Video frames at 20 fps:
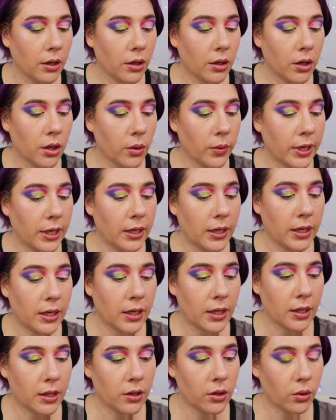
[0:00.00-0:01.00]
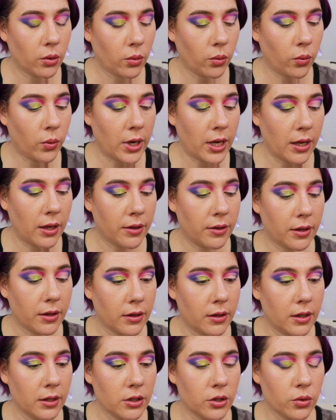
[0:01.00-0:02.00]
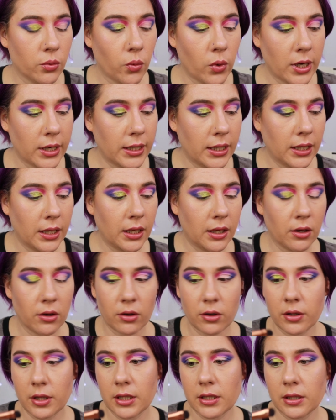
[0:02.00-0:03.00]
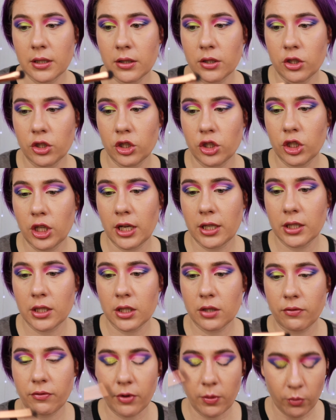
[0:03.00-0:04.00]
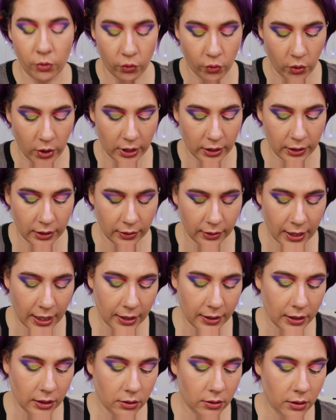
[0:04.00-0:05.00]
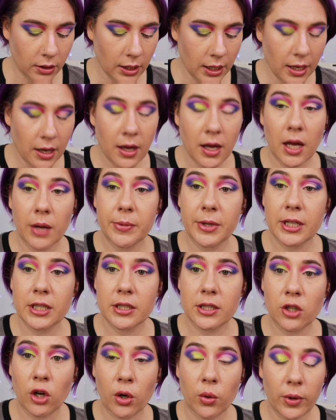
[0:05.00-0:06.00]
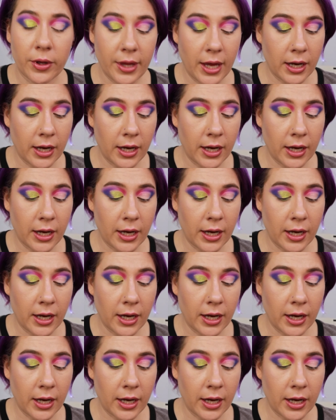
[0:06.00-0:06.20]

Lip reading: going in with this one here. This is just from Royal & Langnickel. I'm going to start with